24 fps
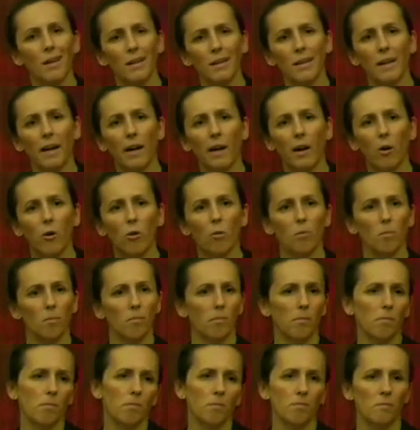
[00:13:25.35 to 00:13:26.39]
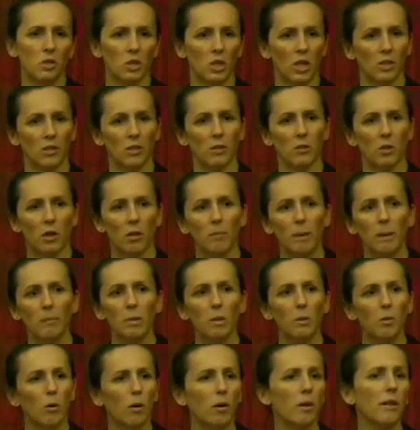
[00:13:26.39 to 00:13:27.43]
Now, chances are maybe
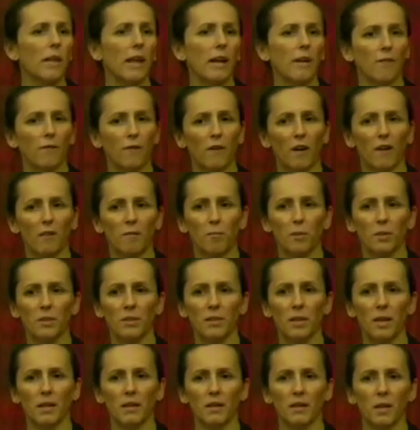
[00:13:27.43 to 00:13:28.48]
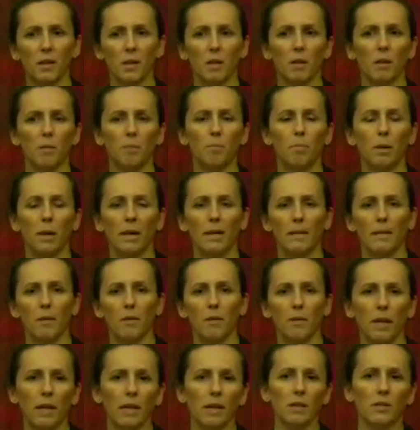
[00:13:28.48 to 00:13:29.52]
you are in that 5%, but
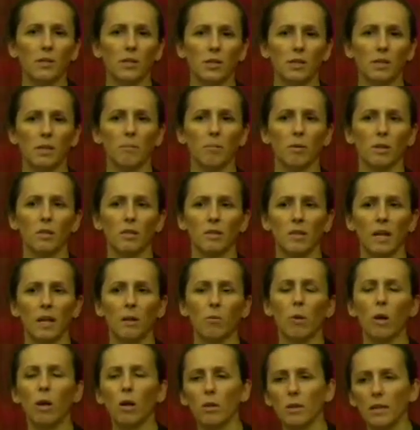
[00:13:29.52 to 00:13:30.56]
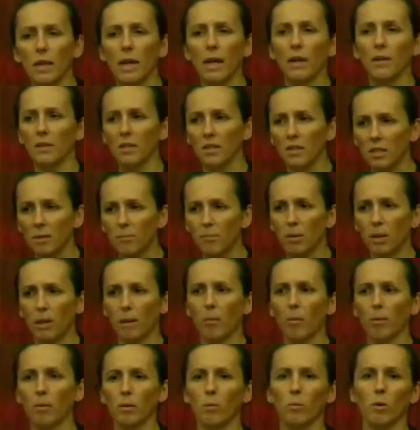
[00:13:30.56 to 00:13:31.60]
they can just simply say, well, yeah, this is
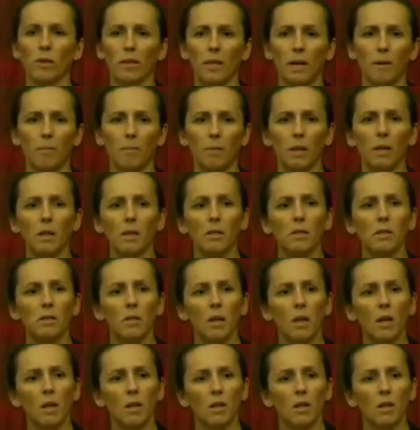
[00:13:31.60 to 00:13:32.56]
probably what that means.